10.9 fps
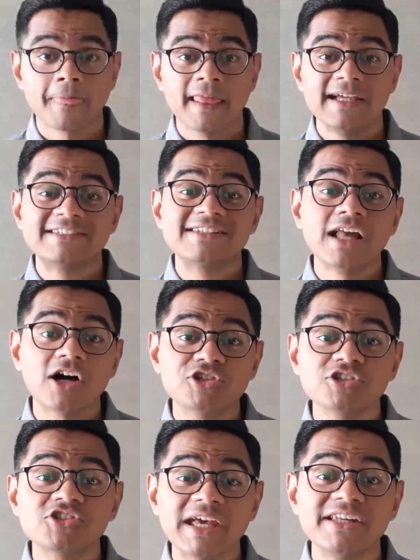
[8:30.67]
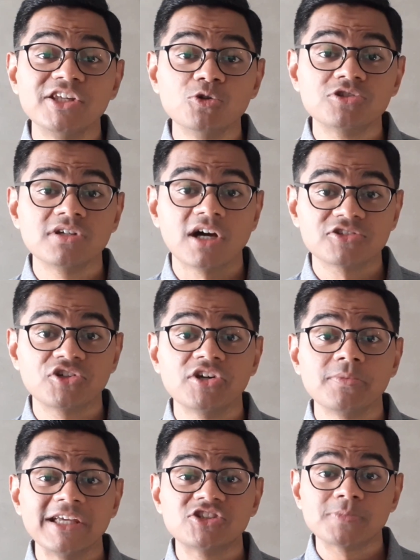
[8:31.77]
Its largest end-use industry
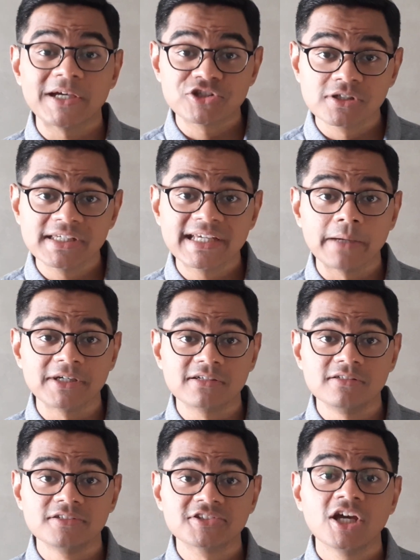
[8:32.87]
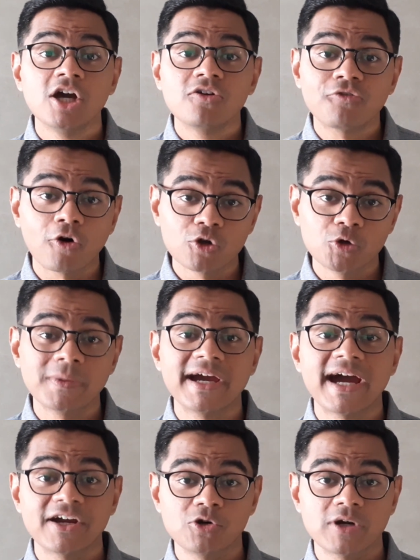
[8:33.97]
remains specialty chemicals, followed by
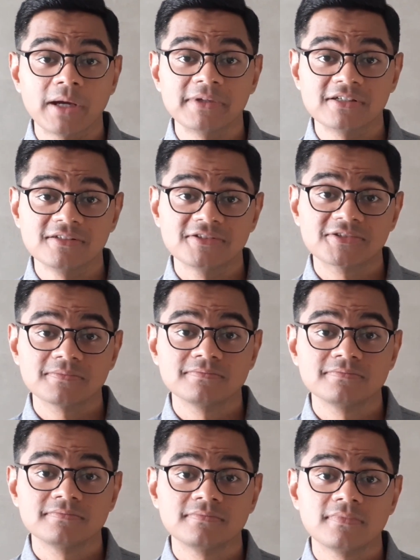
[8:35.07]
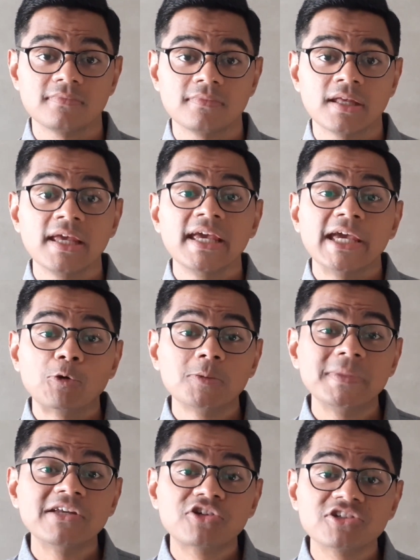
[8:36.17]
agrochemicals. It will
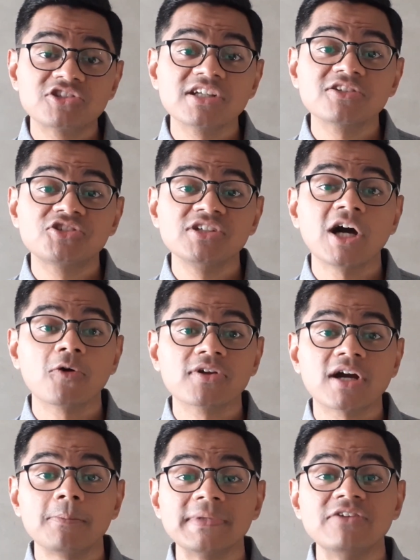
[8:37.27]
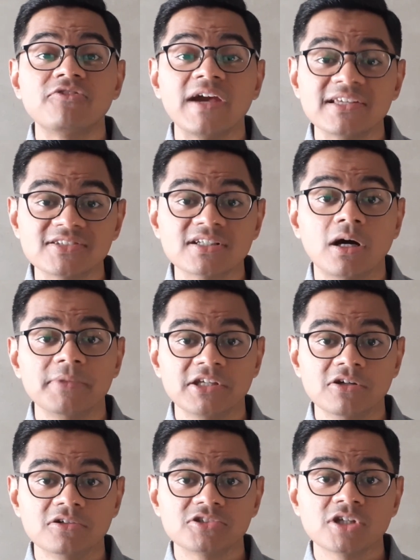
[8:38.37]
be interesting to see how the company fares in coming
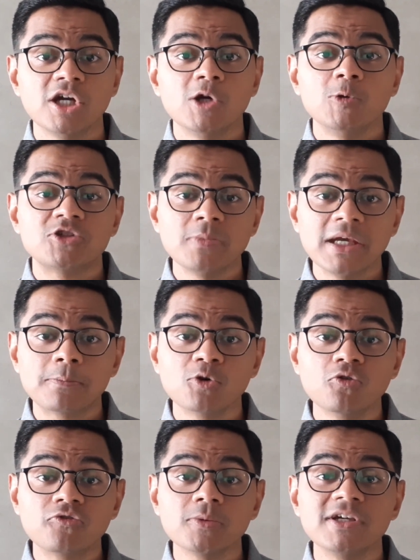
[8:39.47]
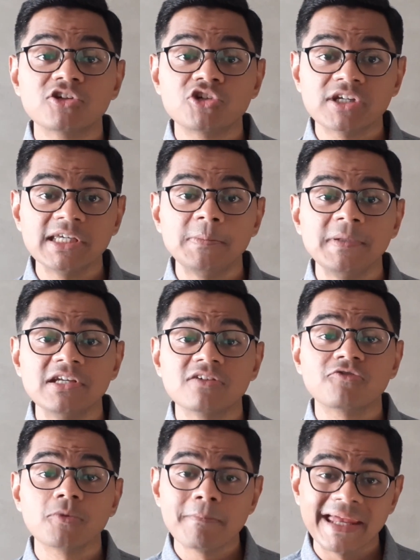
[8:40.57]
years, which may prove to be a tricky period
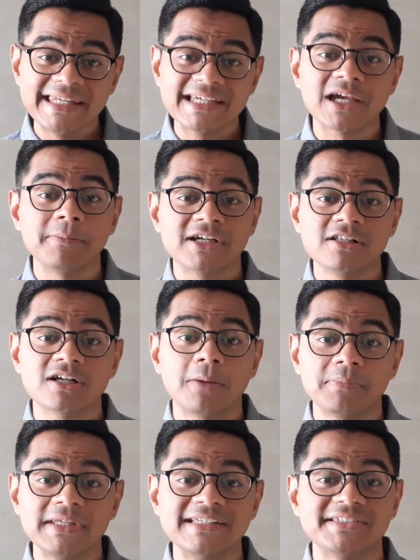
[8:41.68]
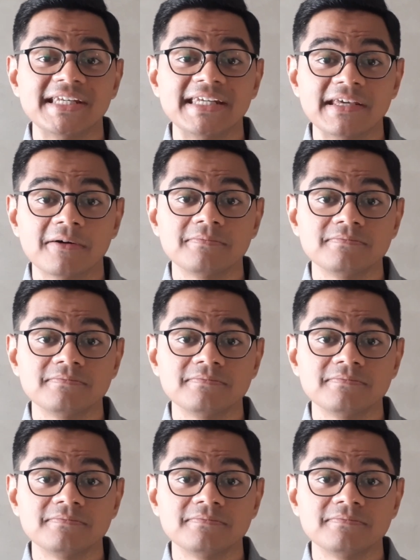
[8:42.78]
for many chemical companies in India.